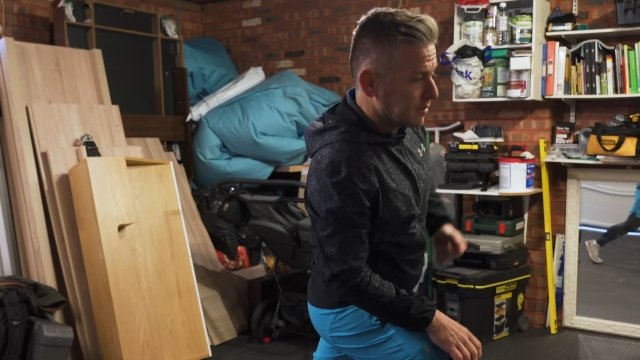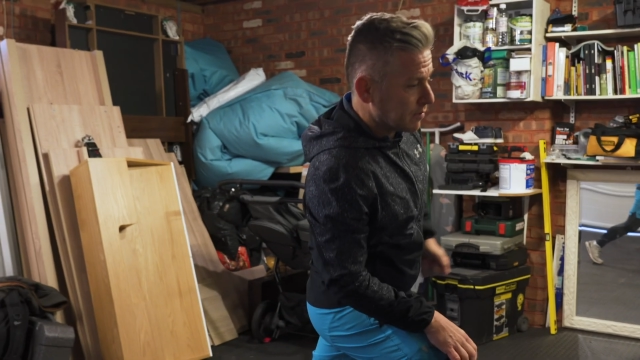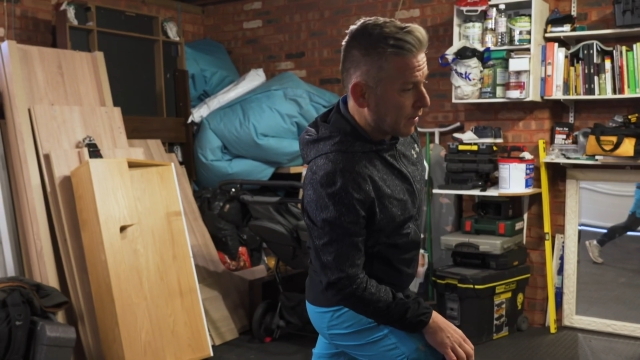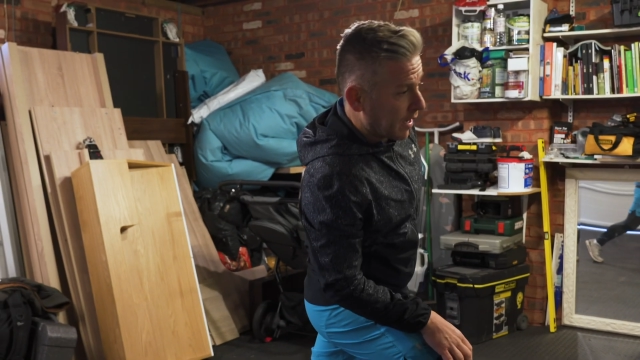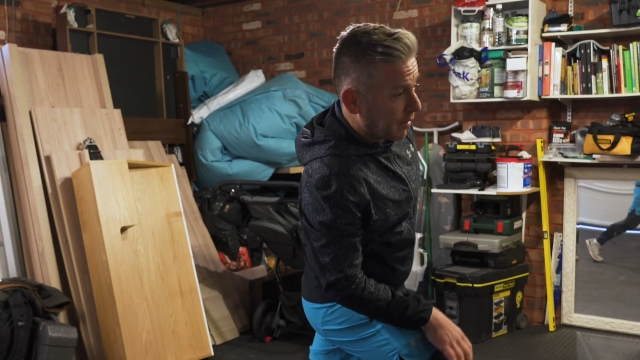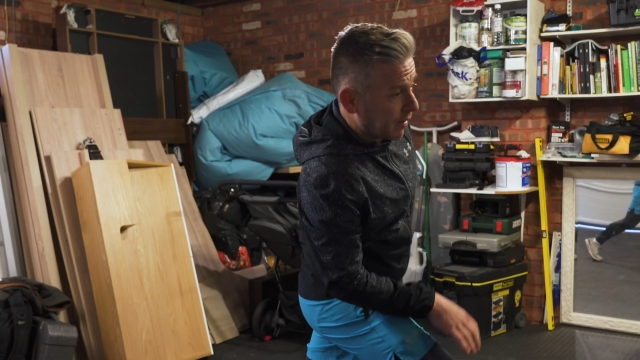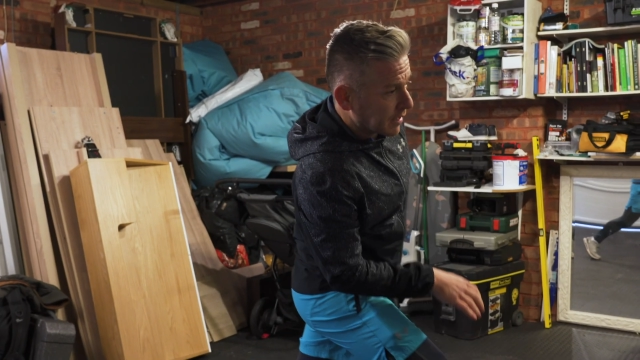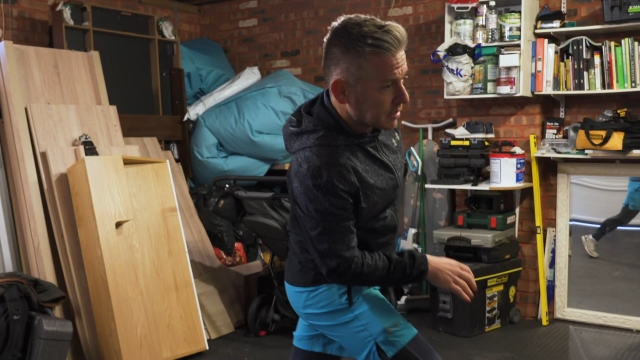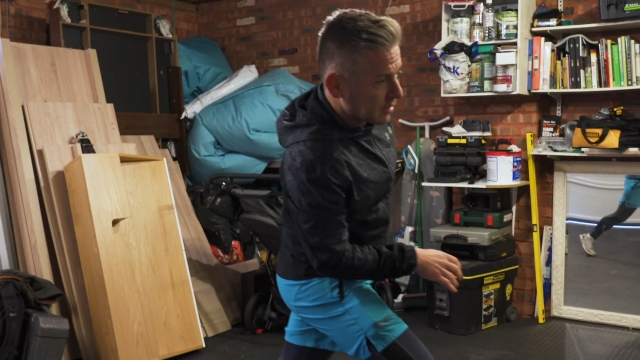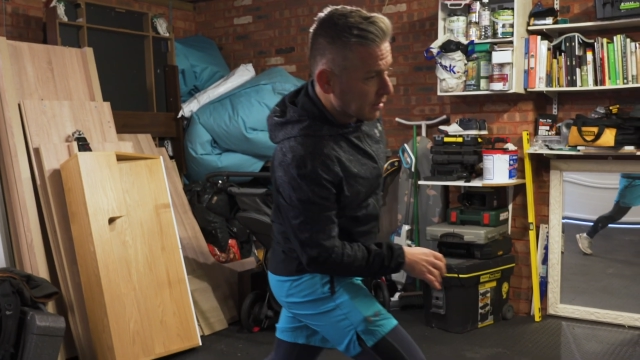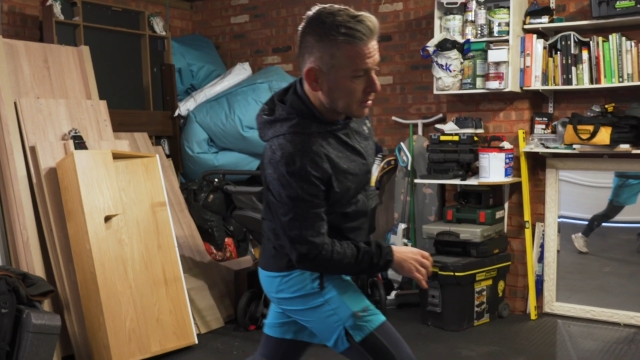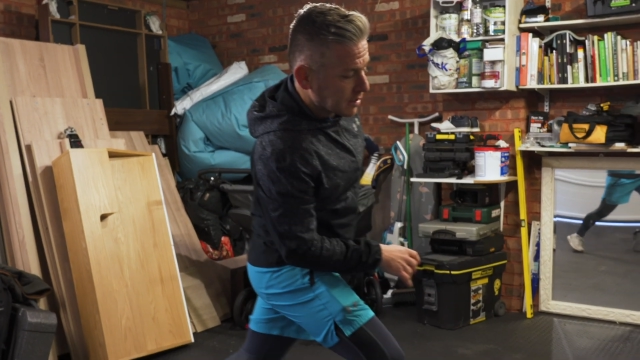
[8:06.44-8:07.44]
is how I
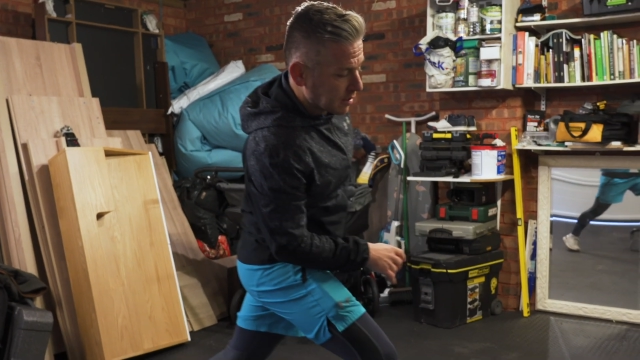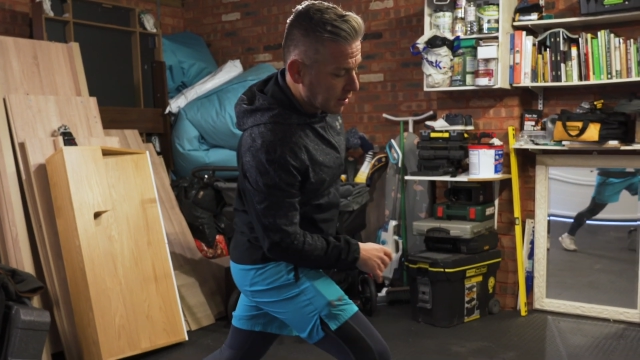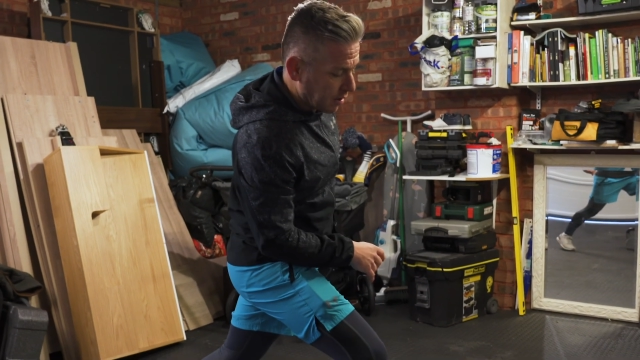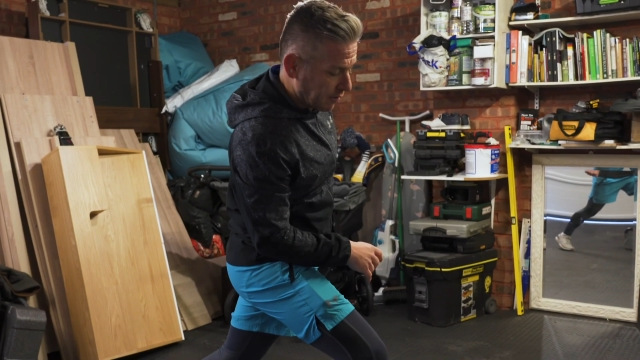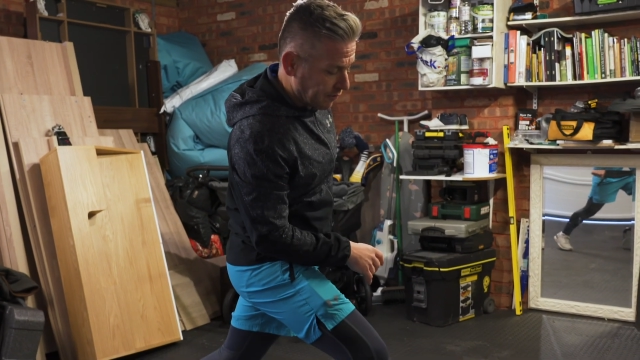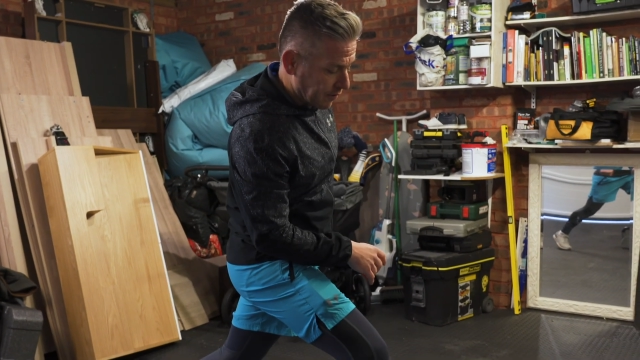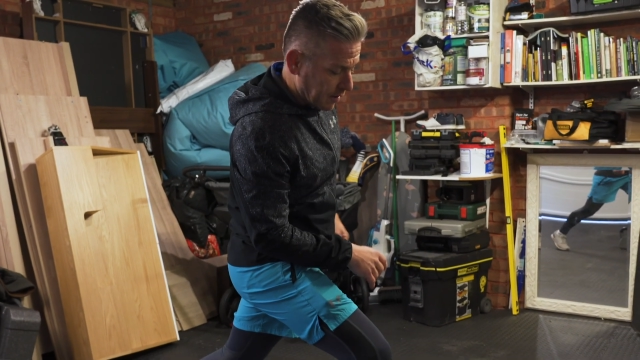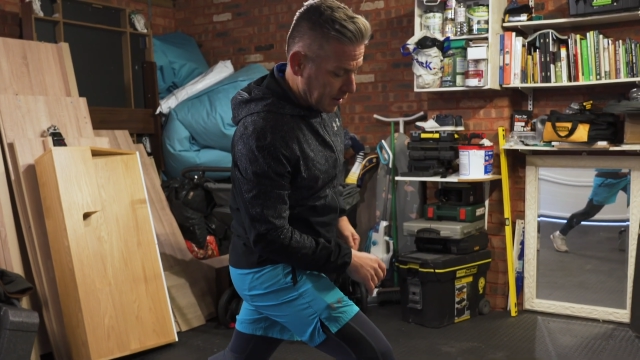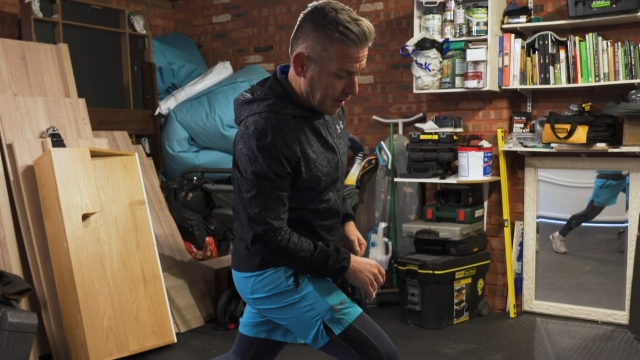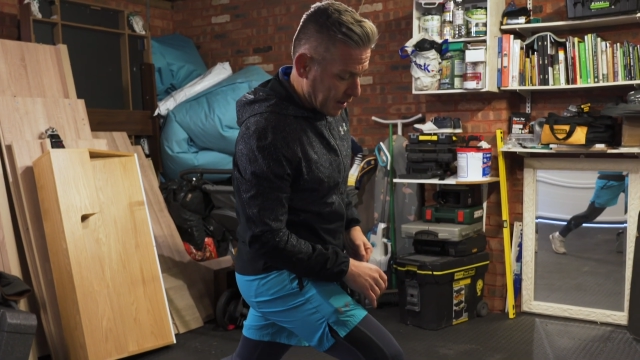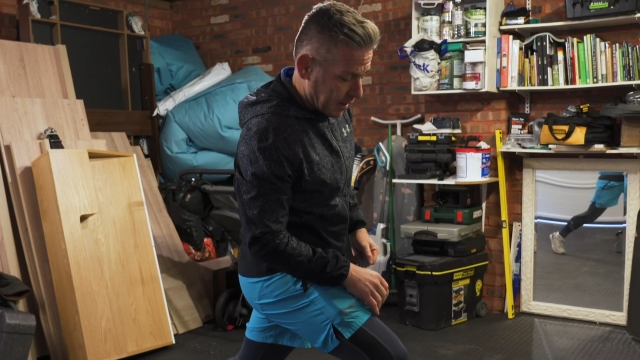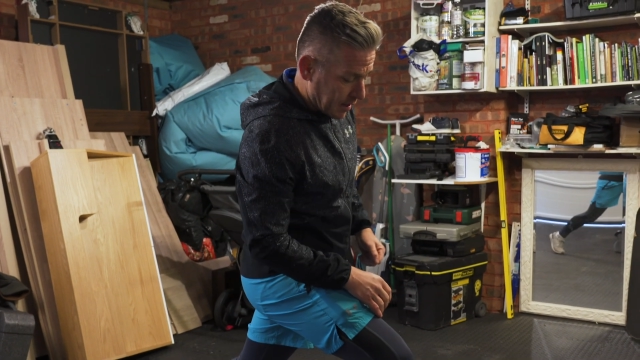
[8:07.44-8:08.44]
started it off,
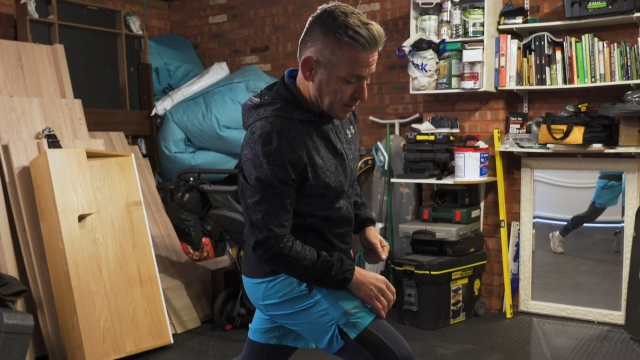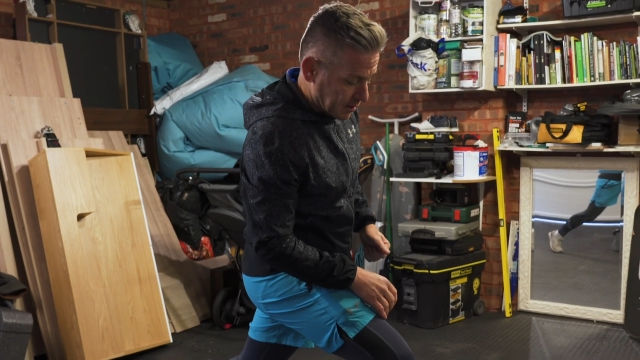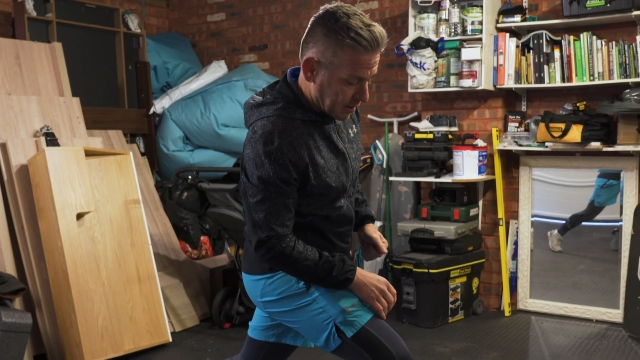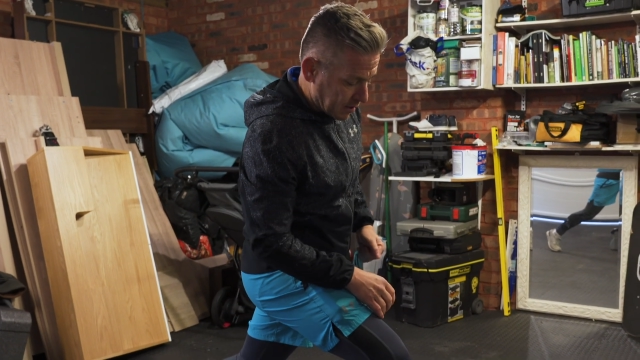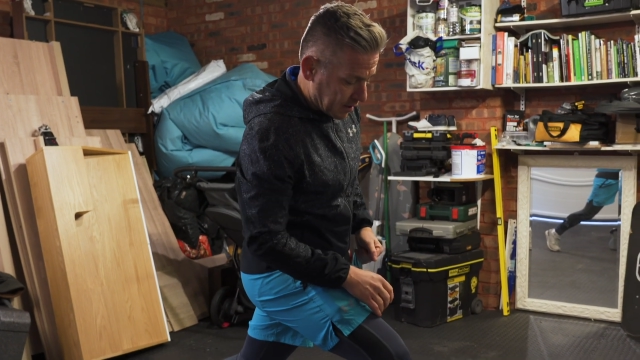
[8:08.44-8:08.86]
is